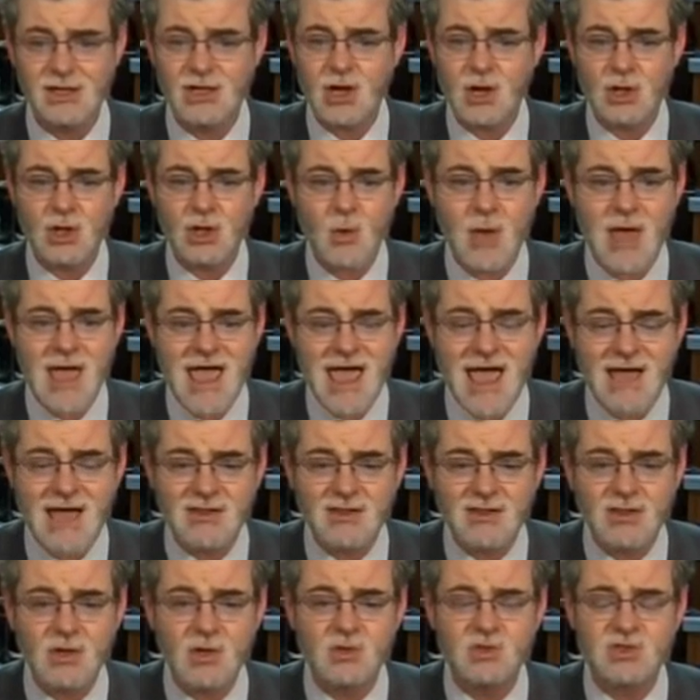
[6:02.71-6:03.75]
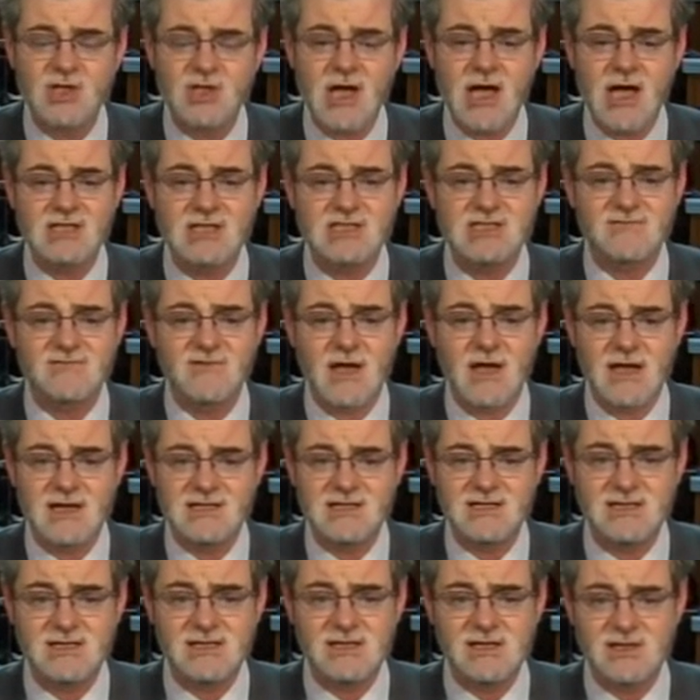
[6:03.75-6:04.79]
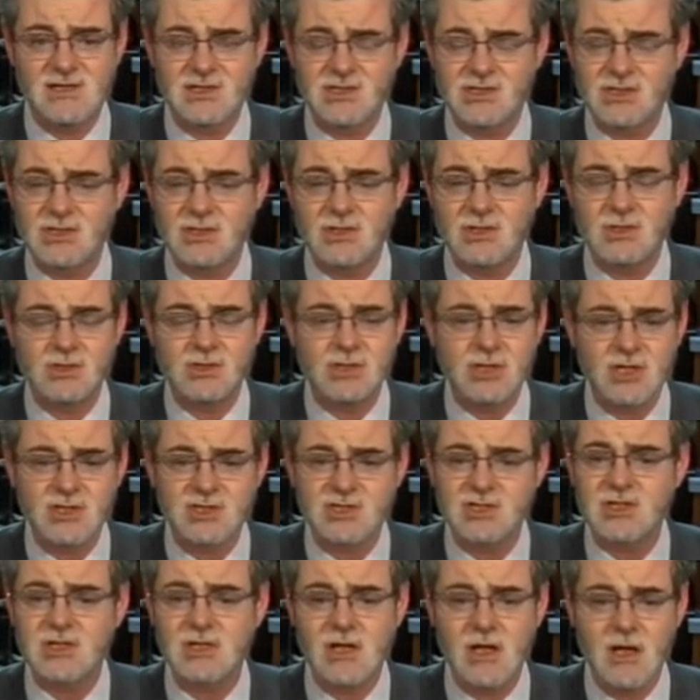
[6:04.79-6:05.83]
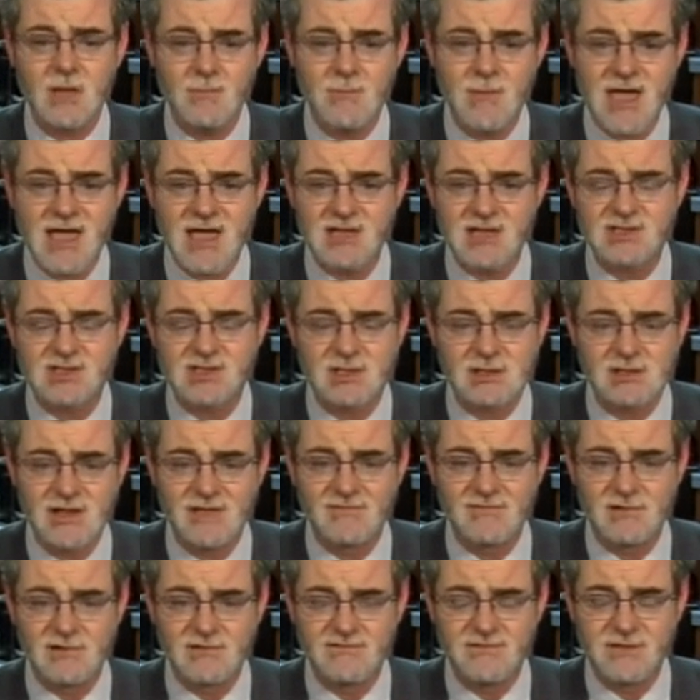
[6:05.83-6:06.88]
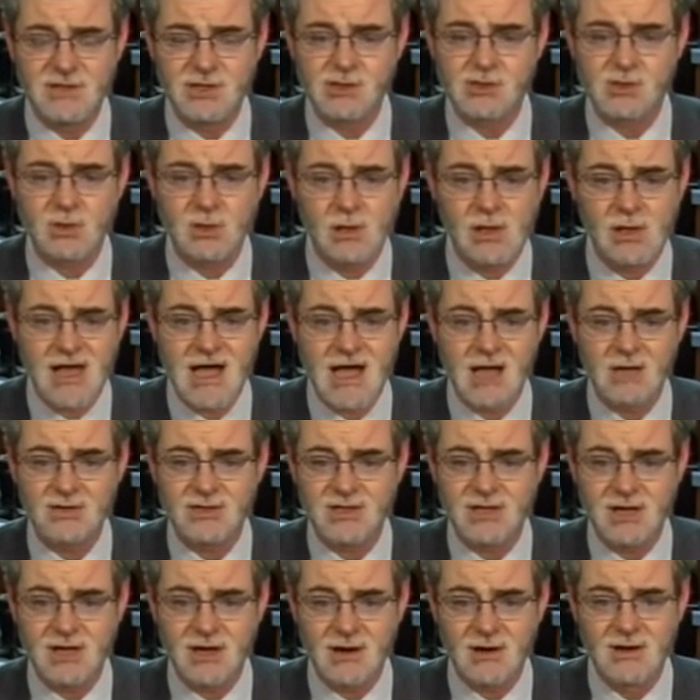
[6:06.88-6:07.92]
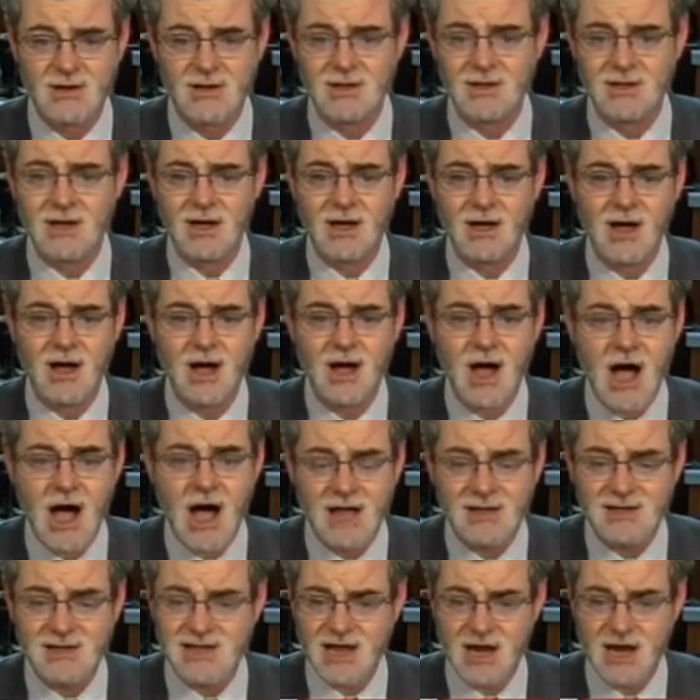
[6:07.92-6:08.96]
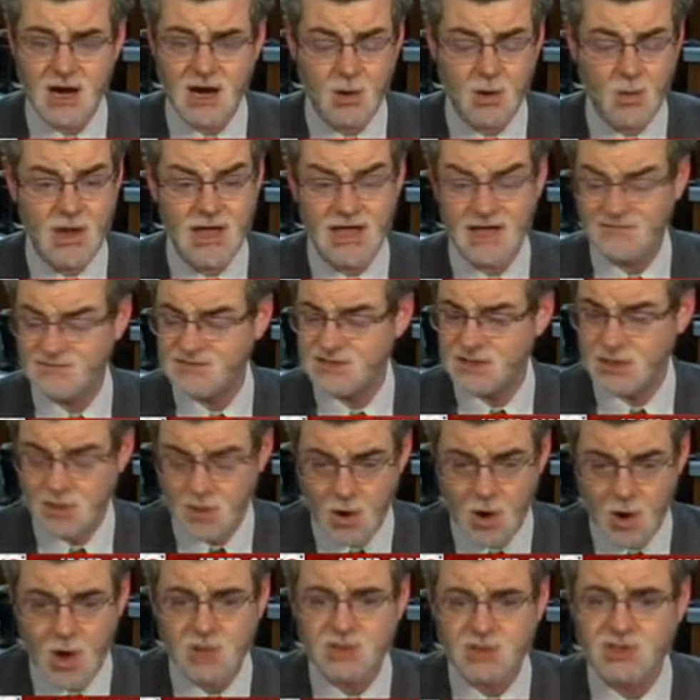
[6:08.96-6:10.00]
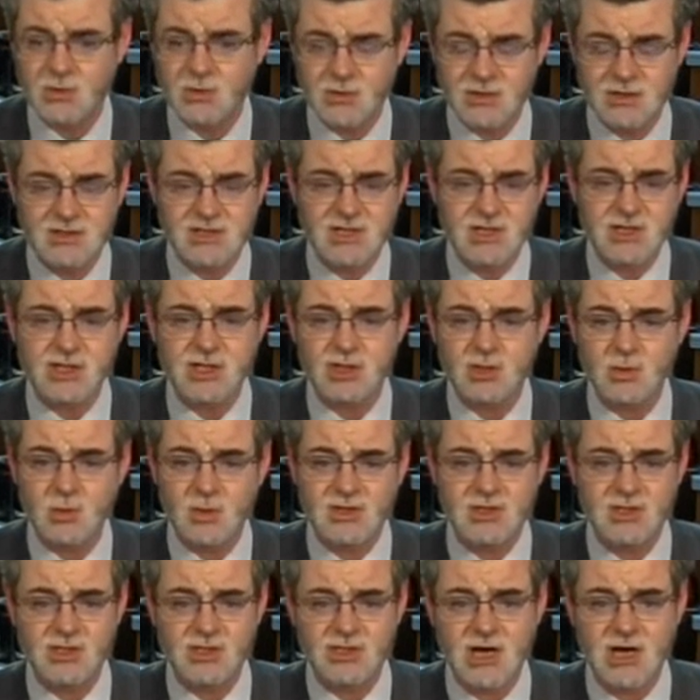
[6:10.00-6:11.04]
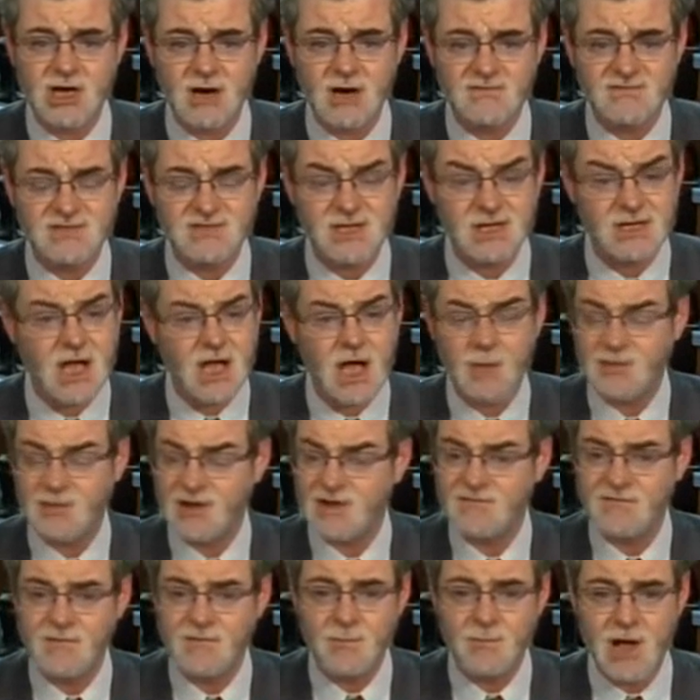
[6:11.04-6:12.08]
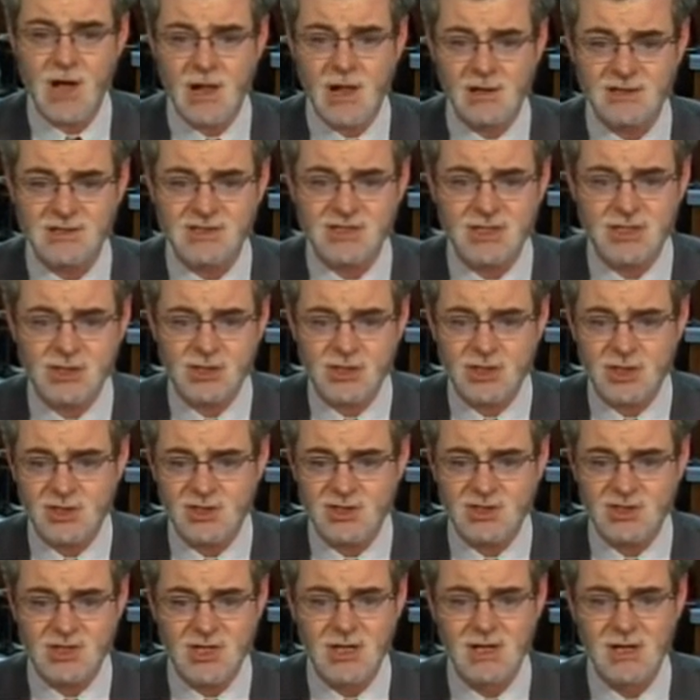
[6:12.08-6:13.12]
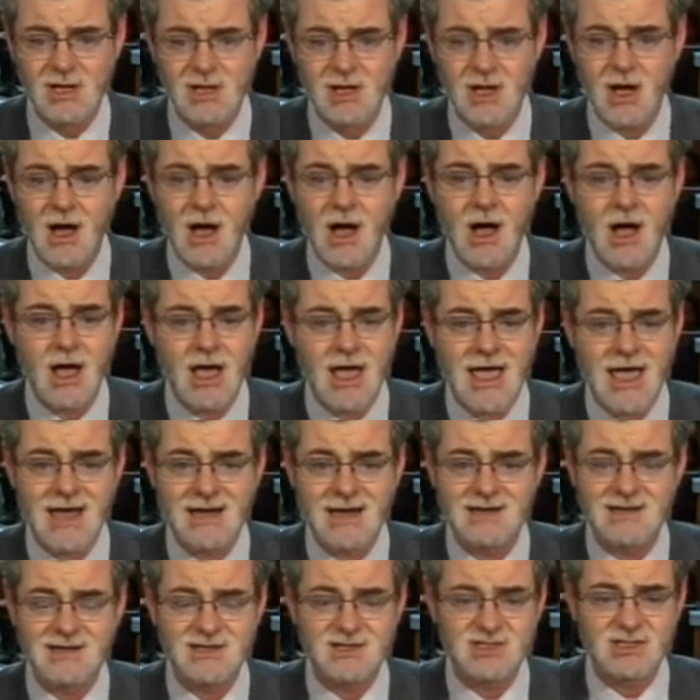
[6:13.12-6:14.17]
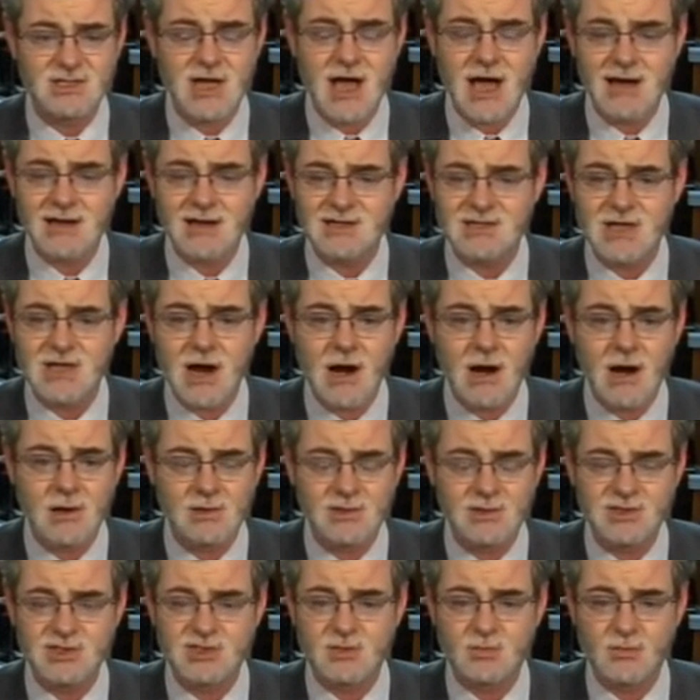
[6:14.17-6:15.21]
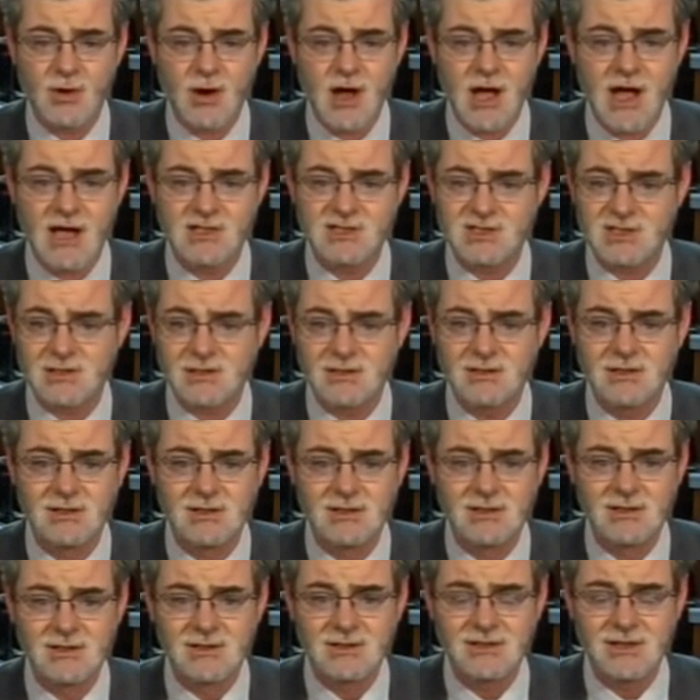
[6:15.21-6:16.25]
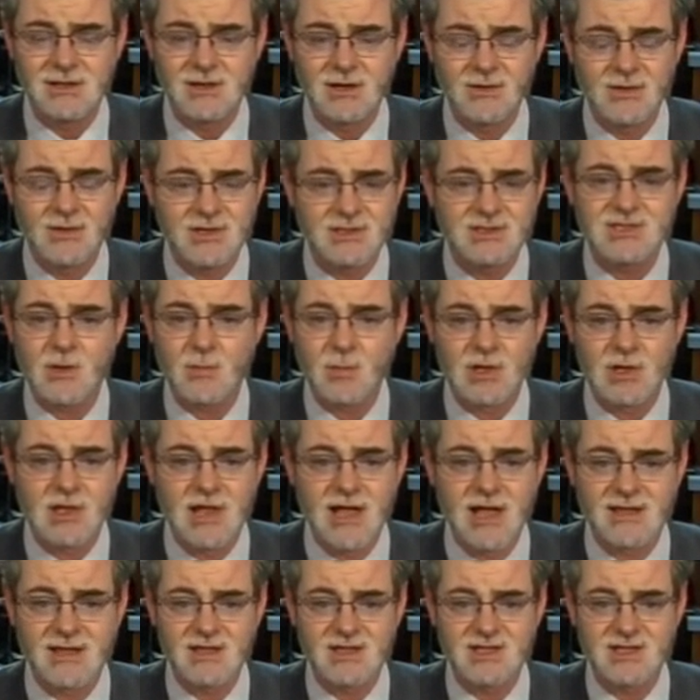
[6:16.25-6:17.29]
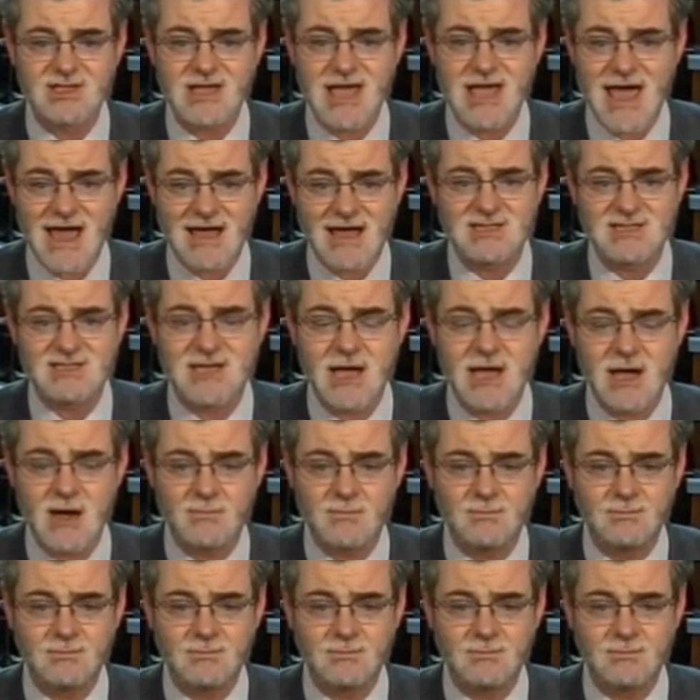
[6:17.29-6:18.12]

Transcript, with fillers: you add those kinds of ideas to just the amazing level of vitriol out there on the airwaves, and also, in addition to what the sheriff said, coming from politicians, and it is not entirely surprising, you know, that someone like this acts out.